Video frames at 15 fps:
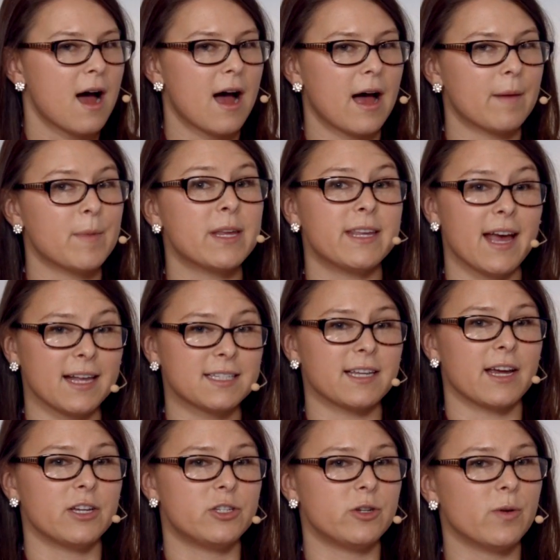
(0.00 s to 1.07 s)
Um, yes,
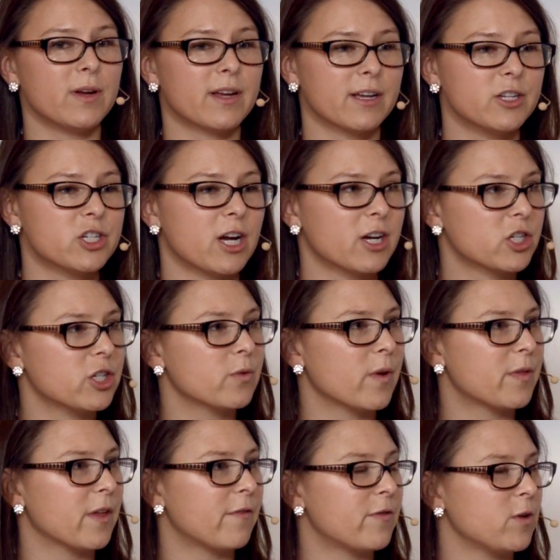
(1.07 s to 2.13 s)
I do in conjunction
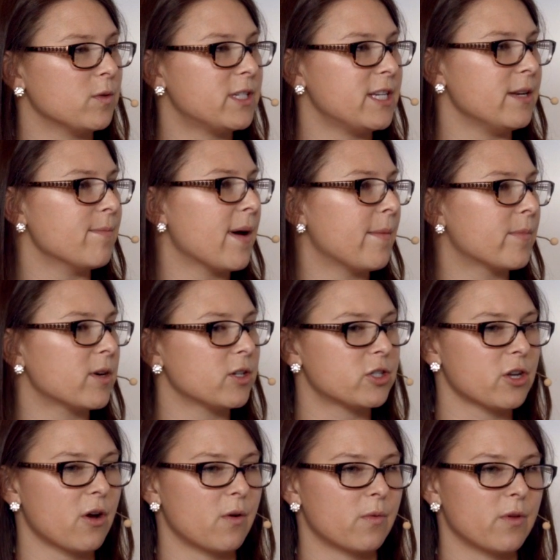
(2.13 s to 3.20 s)
with a few team members.
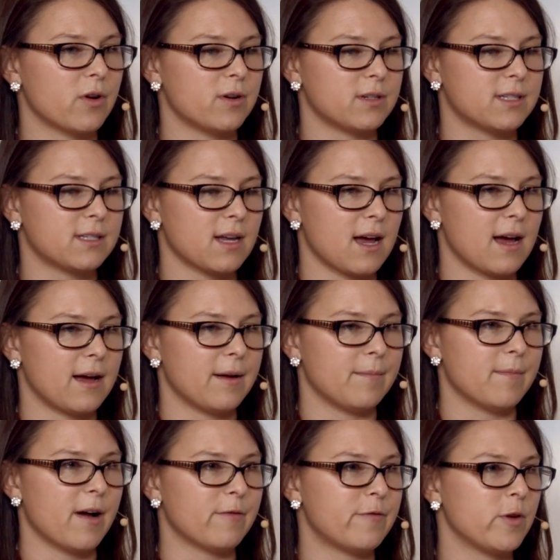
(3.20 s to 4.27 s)
So there's um,
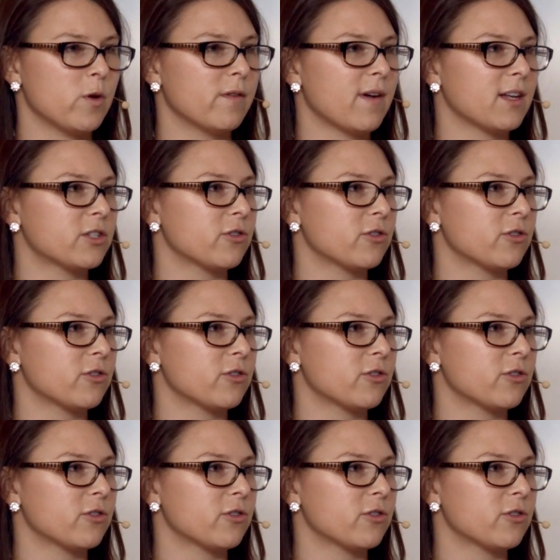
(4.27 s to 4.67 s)
a few of us.